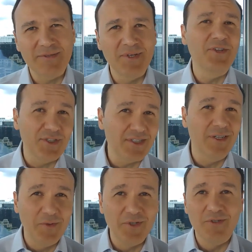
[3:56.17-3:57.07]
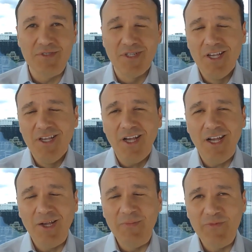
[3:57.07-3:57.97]
It's usually someone who's
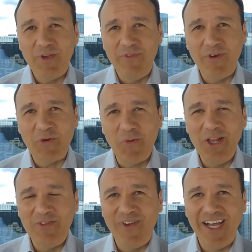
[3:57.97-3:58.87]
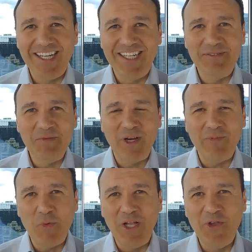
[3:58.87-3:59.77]
um, you know, very qualified and, and,
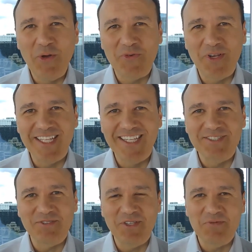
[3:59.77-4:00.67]
probably well known throughout the industry